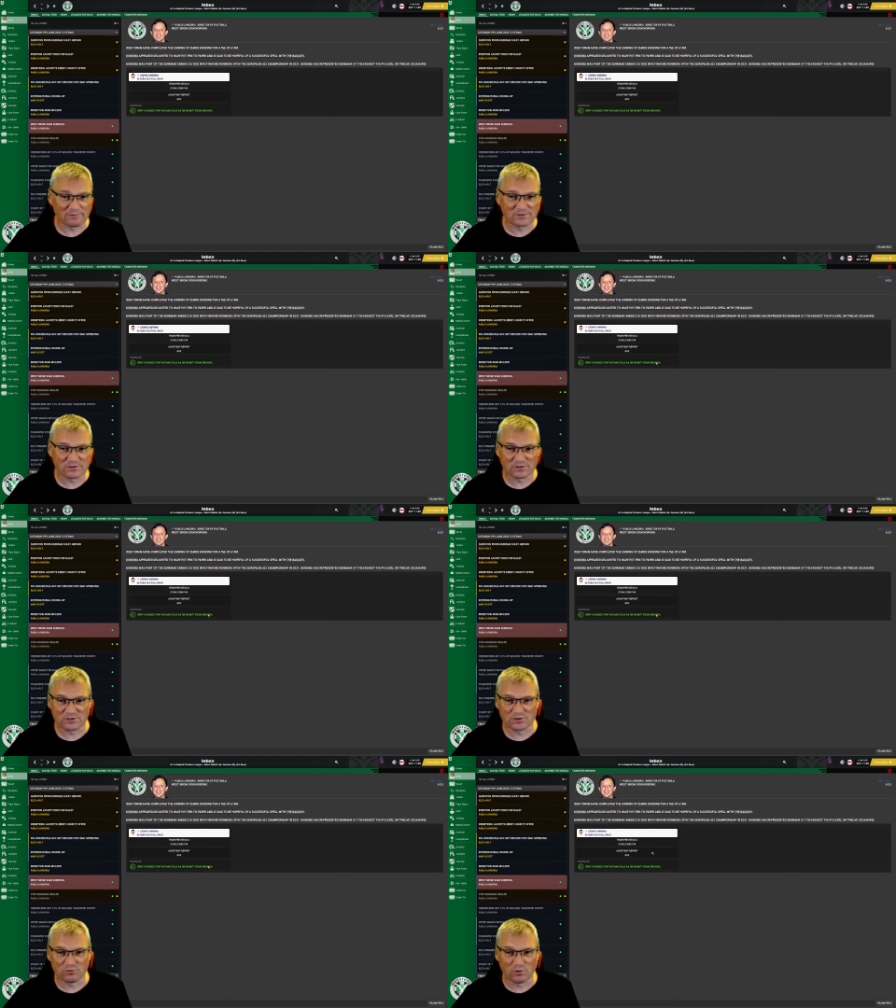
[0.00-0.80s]
out
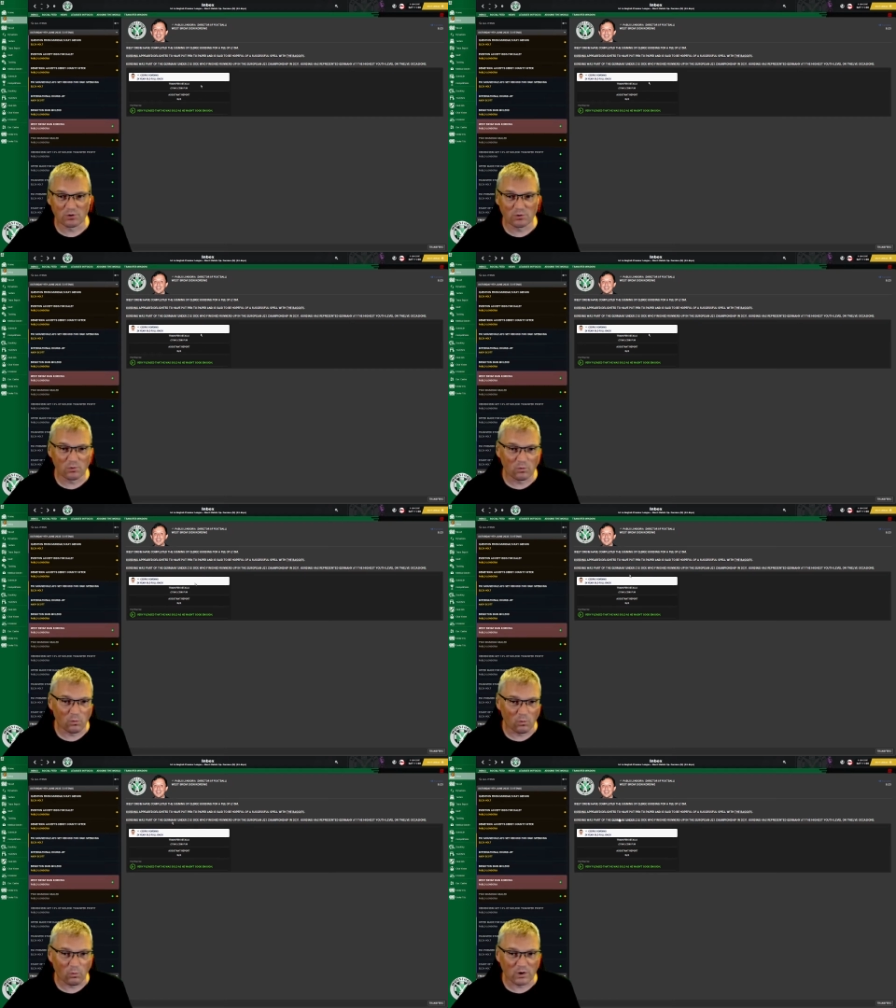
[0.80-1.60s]
to
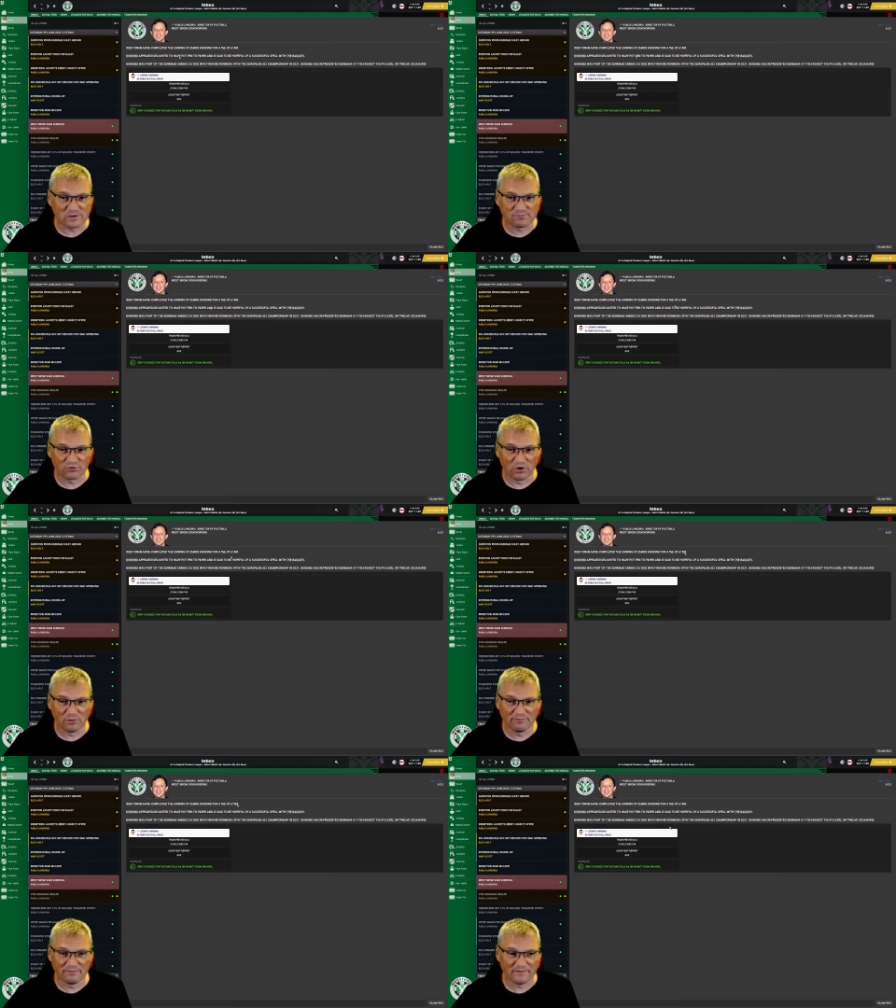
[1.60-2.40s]
West
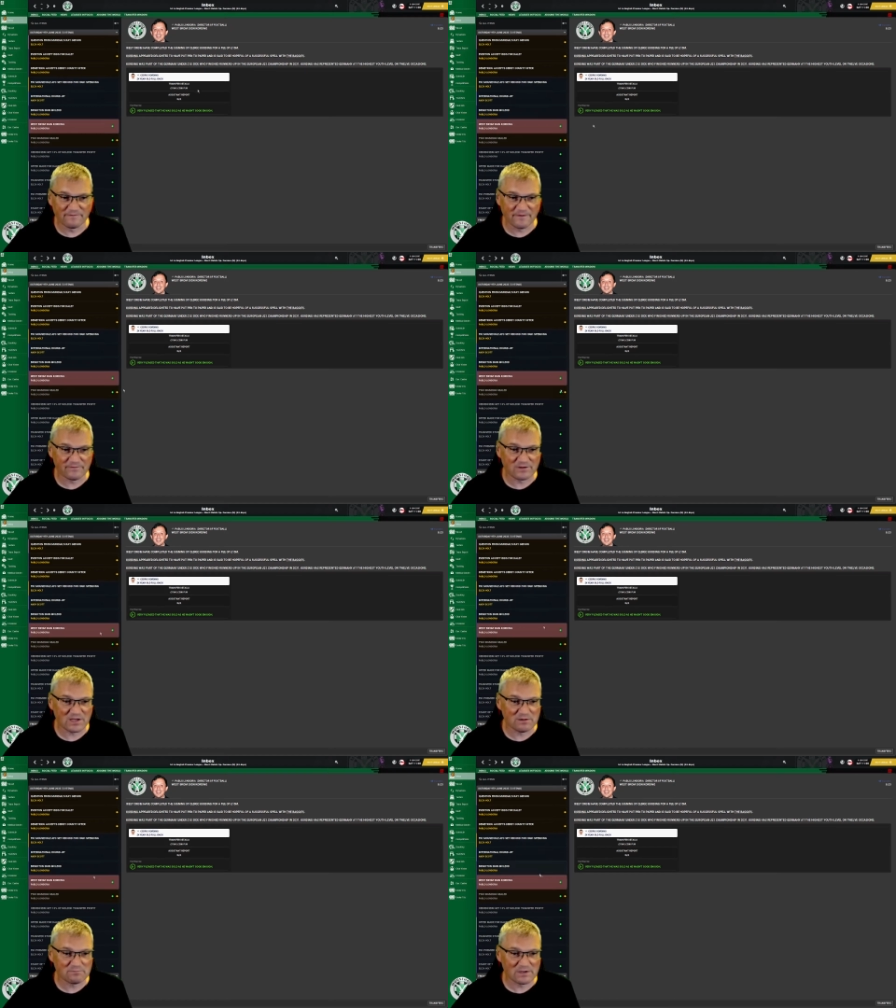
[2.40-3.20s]
Brom for
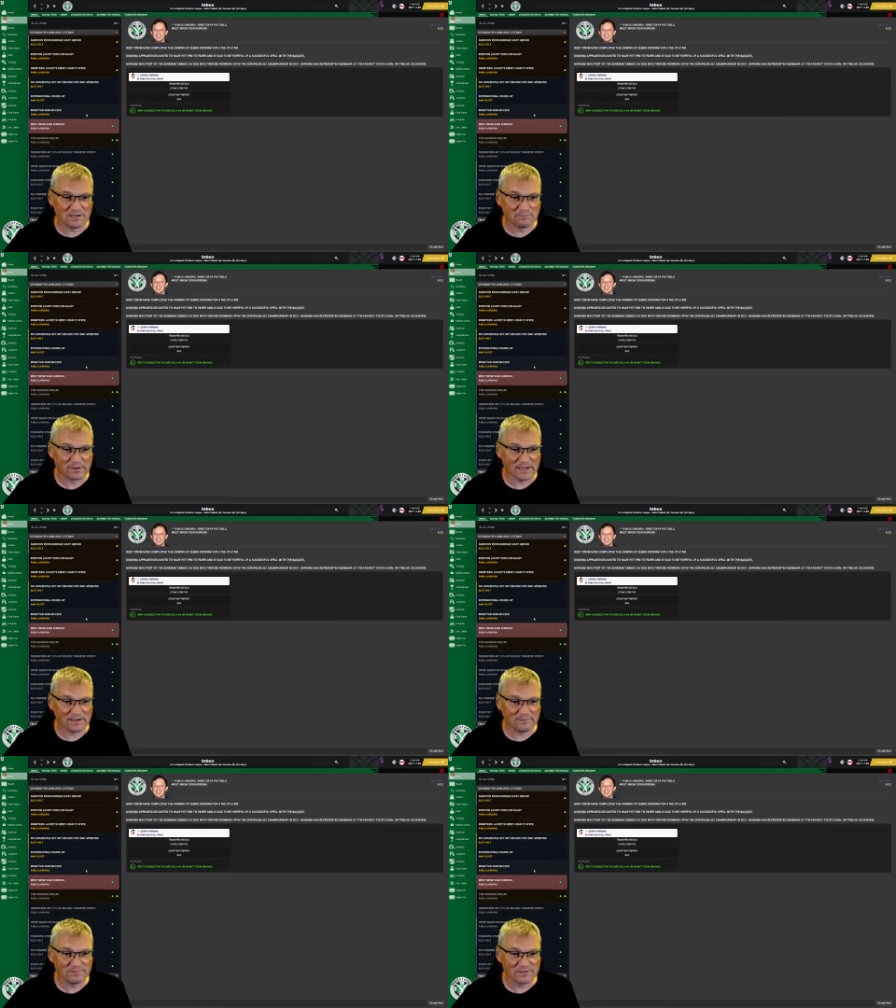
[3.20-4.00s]
£15 million.
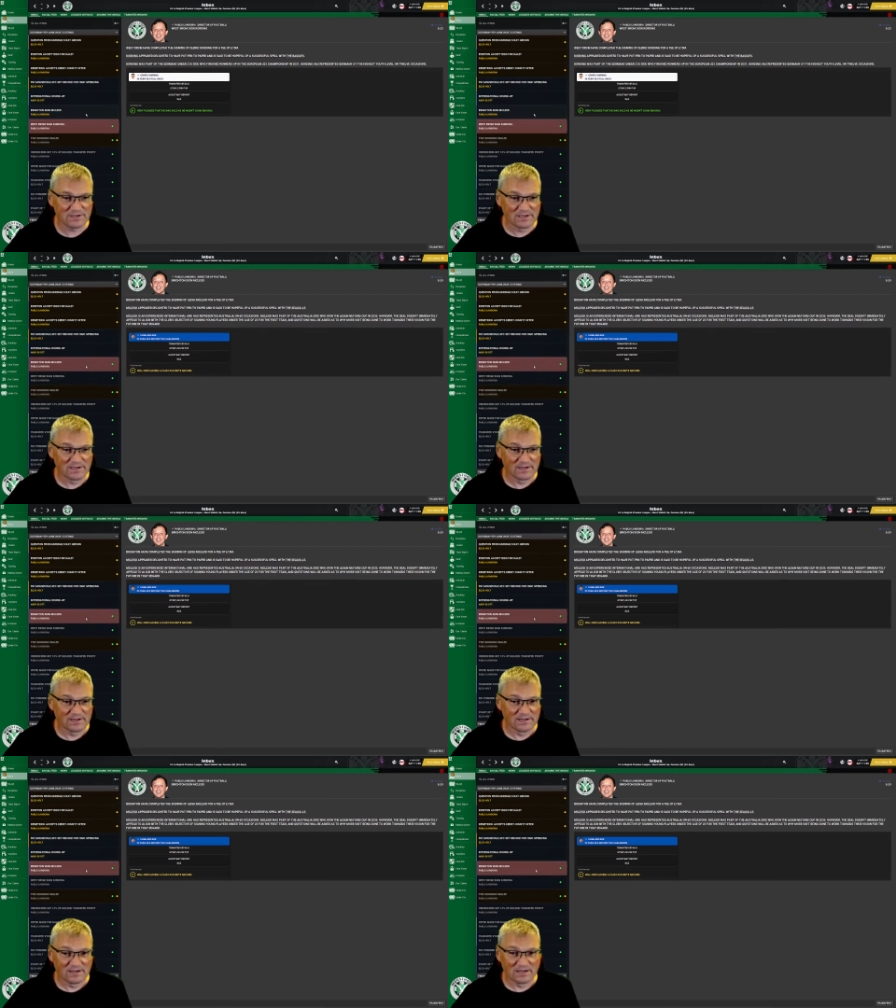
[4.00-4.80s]

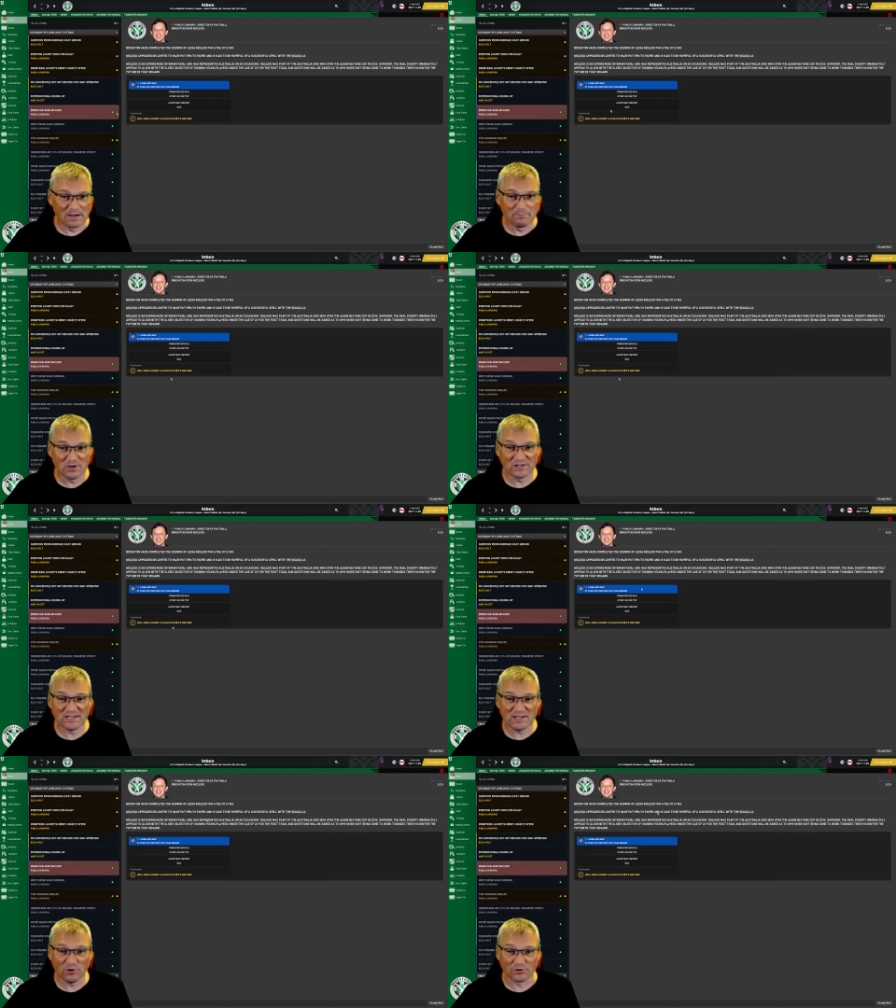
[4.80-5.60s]
And
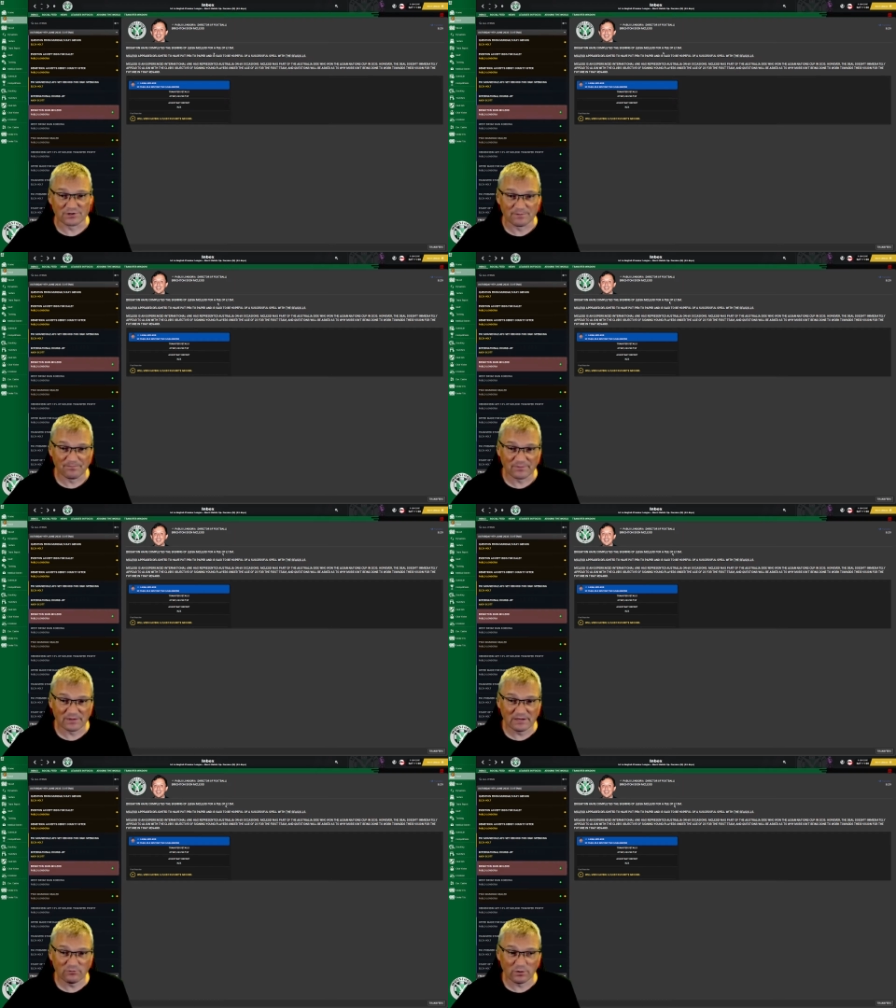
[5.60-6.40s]
McLeod,
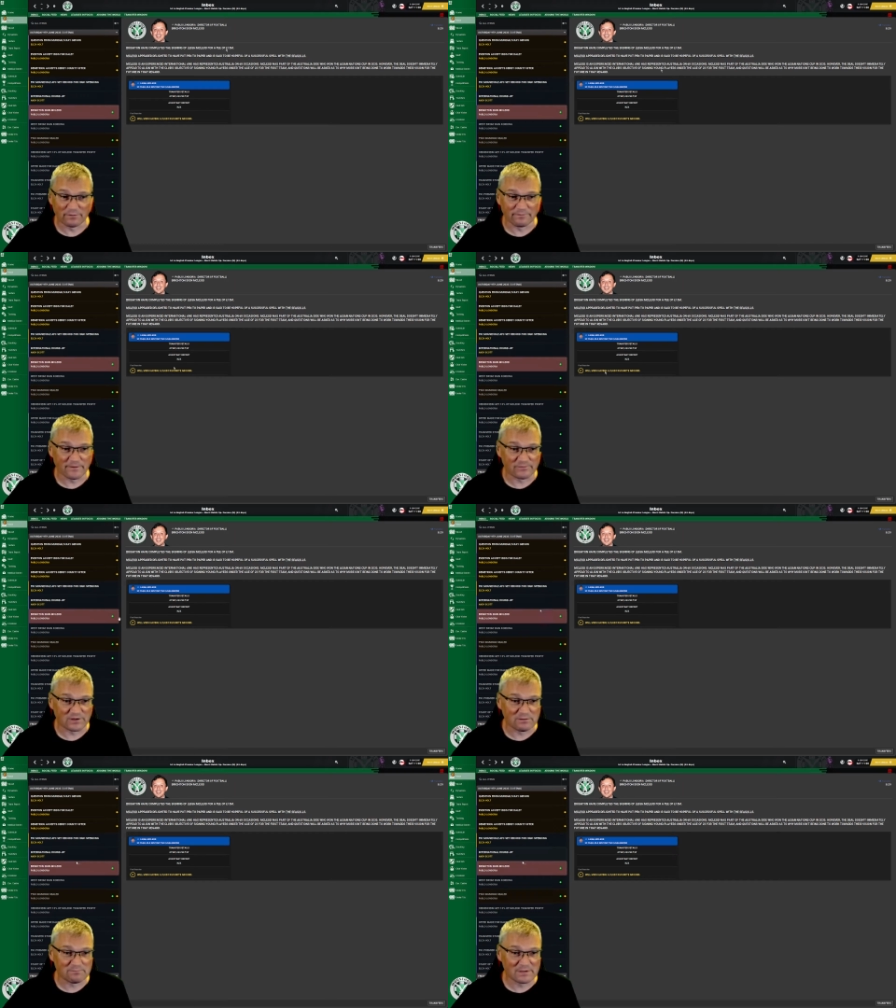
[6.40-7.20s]
another one,
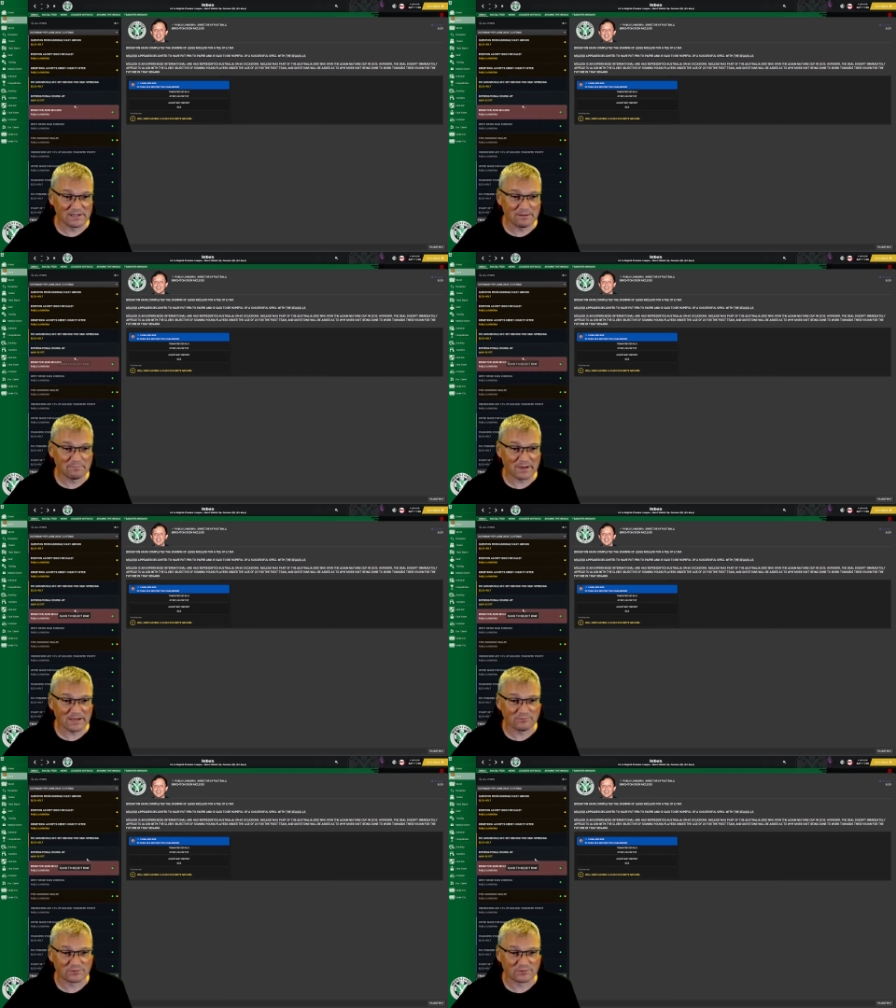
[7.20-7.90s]
£15 million.